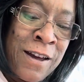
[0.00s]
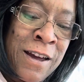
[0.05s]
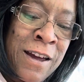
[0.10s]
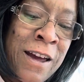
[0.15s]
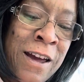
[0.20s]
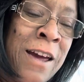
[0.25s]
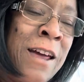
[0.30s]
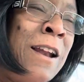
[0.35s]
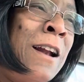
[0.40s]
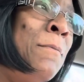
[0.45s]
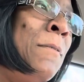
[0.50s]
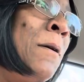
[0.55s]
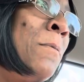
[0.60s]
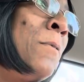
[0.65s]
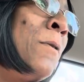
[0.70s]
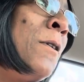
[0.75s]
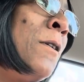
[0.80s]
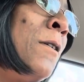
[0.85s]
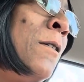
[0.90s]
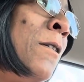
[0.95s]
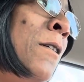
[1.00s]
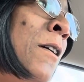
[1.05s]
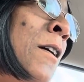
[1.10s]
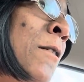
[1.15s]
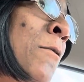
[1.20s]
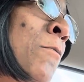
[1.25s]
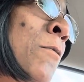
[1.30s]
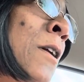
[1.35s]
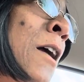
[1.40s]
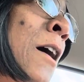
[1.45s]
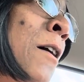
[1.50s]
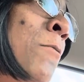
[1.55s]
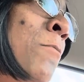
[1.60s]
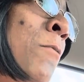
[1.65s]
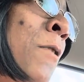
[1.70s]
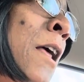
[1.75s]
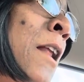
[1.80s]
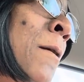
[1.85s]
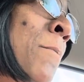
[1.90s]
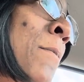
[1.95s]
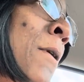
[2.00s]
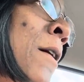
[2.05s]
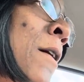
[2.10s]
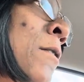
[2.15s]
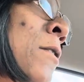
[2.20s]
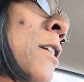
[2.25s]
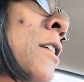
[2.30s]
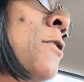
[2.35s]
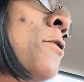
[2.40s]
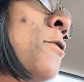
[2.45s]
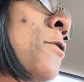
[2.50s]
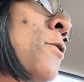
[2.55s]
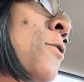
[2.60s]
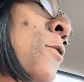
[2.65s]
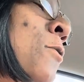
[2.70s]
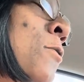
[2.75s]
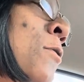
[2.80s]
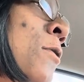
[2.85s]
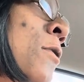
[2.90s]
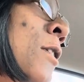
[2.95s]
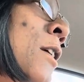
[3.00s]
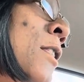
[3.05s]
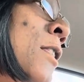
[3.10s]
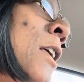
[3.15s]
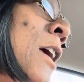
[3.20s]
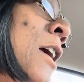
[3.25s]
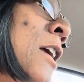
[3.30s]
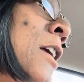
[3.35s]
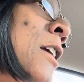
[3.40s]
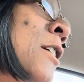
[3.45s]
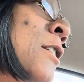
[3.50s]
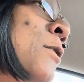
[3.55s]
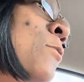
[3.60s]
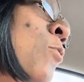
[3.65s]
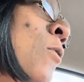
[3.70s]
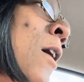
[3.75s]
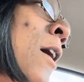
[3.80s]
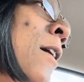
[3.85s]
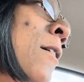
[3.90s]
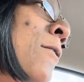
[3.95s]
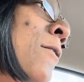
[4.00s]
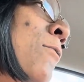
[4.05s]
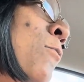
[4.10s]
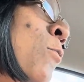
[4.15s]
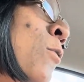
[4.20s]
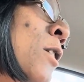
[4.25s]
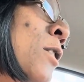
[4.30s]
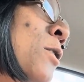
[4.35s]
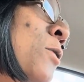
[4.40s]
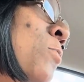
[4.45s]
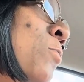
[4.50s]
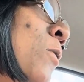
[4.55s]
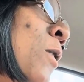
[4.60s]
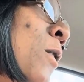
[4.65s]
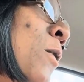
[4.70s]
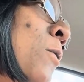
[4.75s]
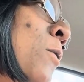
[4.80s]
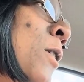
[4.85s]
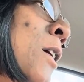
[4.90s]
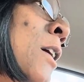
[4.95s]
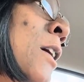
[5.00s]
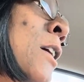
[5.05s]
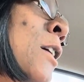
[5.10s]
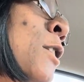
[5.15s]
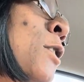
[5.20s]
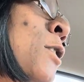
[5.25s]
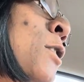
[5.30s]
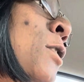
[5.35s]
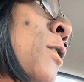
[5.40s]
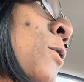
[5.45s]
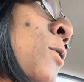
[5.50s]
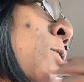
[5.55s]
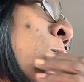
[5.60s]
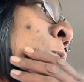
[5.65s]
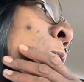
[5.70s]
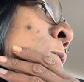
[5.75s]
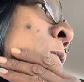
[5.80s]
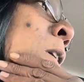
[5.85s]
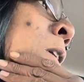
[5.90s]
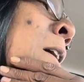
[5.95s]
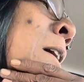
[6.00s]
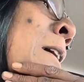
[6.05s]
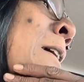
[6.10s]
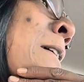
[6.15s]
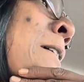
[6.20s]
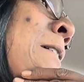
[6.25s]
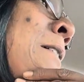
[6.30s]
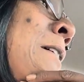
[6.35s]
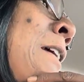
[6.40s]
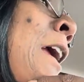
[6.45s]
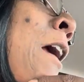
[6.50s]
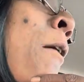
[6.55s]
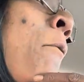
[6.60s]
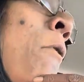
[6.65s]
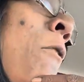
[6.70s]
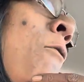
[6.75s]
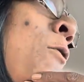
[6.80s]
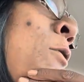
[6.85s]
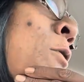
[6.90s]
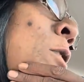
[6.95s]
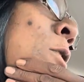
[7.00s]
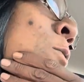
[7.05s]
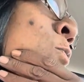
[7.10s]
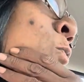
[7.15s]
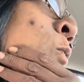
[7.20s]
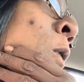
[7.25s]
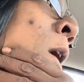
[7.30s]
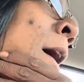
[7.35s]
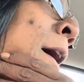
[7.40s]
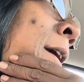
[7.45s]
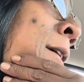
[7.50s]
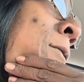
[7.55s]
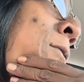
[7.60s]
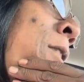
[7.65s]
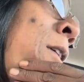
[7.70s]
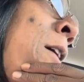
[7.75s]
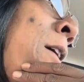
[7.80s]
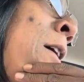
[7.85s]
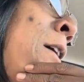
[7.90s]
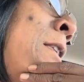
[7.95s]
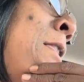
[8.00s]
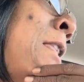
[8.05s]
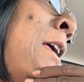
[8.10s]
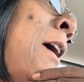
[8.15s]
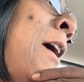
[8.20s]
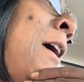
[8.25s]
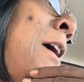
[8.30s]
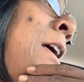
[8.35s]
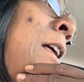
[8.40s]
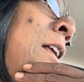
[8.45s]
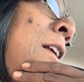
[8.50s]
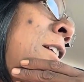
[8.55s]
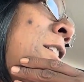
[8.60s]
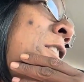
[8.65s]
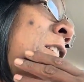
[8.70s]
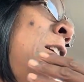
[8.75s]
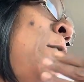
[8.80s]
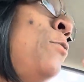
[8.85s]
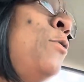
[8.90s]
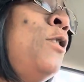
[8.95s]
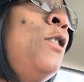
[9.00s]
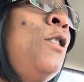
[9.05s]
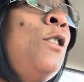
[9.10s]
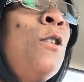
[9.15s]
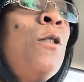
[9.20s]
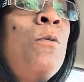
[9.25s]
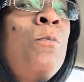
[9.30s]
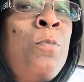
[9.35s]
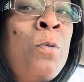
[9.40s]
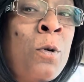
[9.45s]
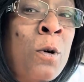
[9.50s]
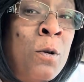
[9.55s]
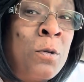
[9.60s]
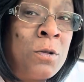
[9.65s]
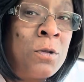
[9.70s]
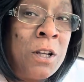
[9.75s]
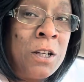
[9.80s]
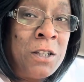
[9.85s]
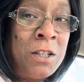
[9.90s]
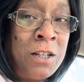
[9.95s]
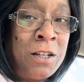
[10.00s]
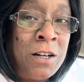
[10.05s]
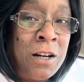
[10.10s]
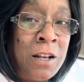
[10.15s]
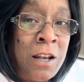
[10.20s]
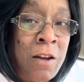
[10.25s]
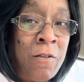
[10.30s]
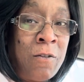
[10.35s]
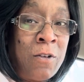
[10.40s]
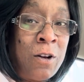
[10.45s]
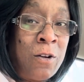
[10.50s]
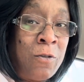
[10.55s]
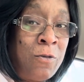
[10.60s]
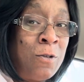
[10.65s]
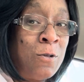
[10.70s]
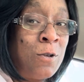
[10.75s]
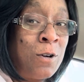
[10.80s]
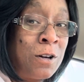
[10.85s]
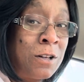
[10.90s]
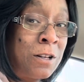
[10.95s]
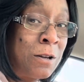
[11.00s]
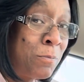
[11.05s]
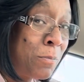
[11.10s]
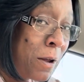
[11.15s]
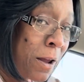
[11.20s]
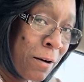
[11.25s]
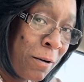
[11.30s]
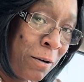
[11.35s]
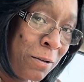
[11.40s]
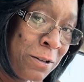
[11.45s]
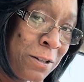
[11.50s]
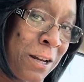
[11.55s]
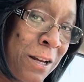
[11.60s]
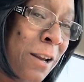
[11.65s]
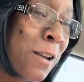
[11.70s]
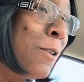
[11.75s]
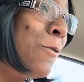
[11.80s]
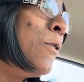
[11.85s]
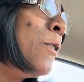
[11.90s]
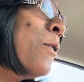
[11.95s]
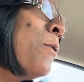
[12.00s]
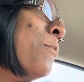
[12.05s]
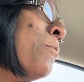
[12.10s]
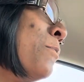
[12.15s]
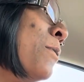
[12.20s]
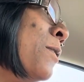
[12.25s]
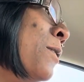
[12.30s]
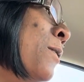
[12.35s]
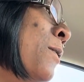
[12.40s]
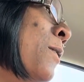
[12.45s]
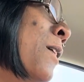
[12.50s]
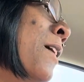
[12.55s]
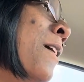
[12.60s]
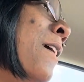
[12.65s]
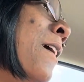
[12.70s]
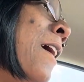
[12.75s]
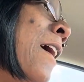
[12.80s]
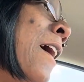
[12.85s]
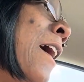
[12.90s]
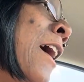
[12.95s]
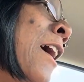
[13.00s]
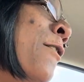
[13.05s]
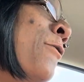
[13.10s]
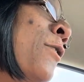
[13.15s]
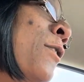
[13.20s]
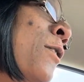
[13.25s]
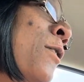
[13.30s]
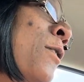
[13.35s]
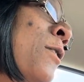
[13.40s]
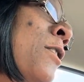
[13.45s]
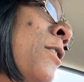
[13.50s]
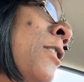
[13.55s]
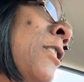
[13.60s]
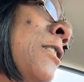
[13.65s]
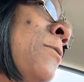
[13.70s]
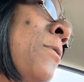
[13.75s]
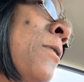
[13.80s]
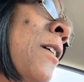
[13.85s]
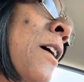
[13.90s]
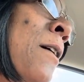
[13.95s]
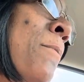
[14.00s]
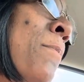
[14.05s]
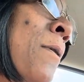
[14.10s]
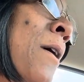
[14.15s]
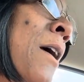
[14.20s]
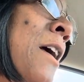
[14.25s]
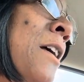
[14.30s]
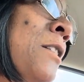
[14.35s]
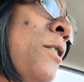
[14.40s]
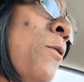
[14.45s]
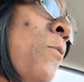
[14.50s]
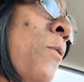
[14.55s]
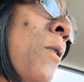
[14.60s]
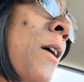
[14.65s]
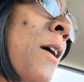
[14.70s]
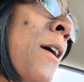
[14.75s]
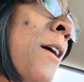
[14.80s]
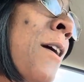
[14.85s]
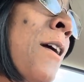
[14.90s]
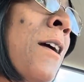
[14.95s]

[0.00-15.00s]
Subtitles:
And I remember when I read about his story that his wife once wrote to Henry Ford's wife that she was so broke that she couldn't even afford to pay her telephone bill after her husband had passed away,